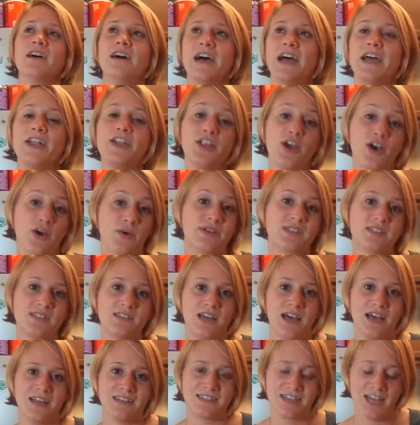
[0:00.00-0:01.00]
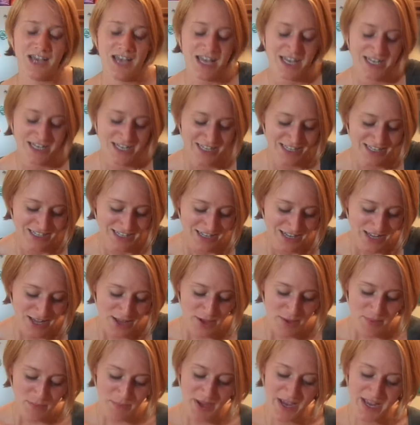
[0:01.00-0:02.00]
And no, it's not done.
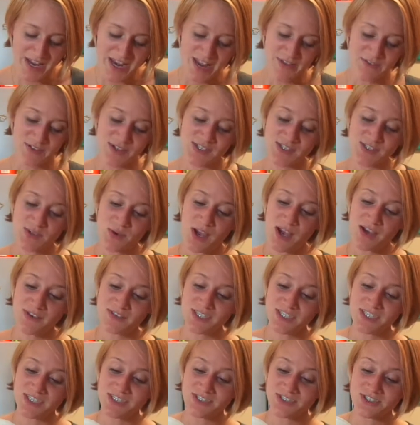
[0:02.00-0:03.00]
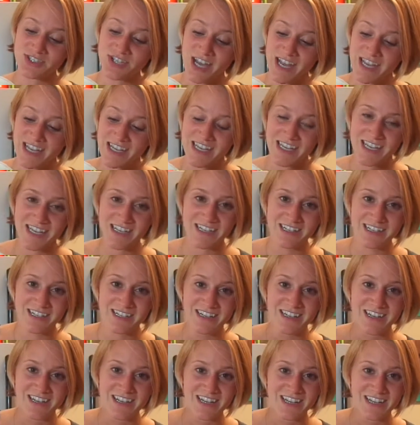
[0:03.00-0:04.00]
But every so often, check in,
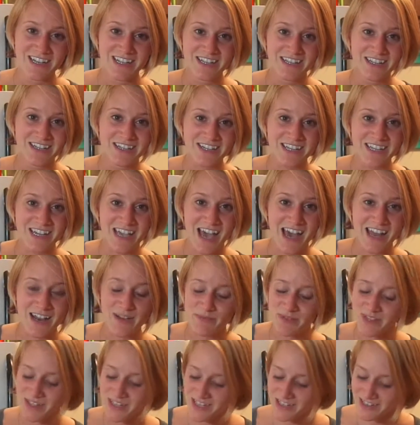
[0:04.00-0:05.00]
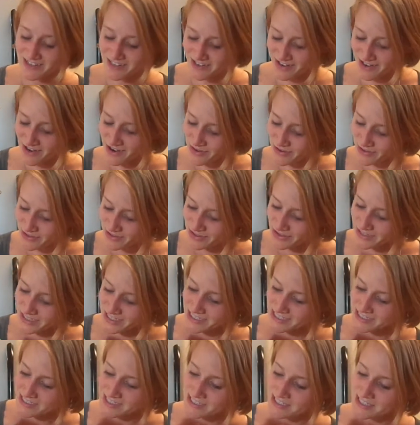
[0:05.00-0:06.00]
look at it, be like, oh, look,
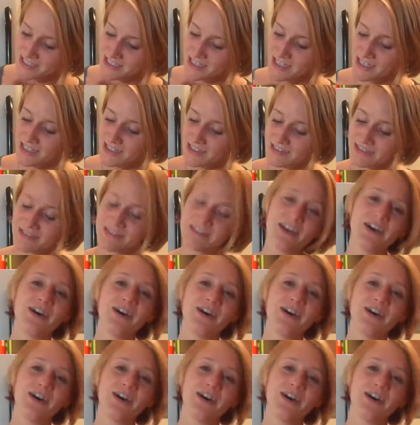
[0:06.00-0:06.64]
is it done?